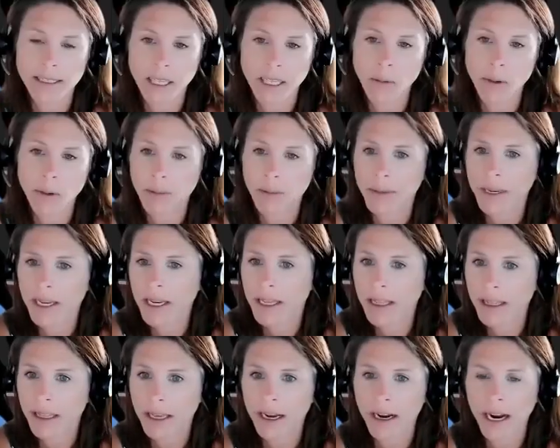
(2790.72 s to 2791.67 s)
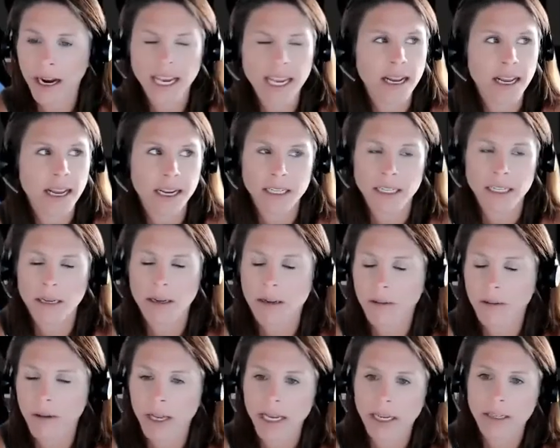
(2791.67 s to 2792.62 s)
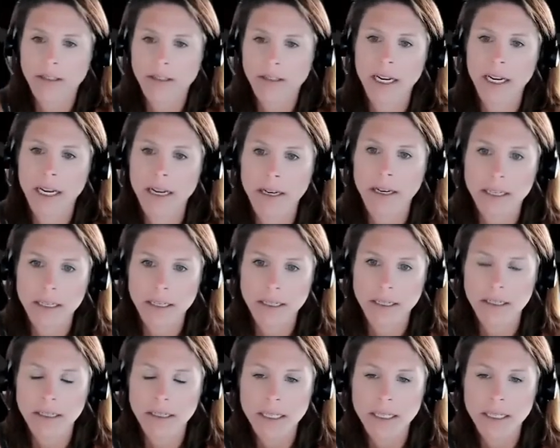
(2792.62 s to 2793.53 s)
So it'll be in there. I can actually, I can try to.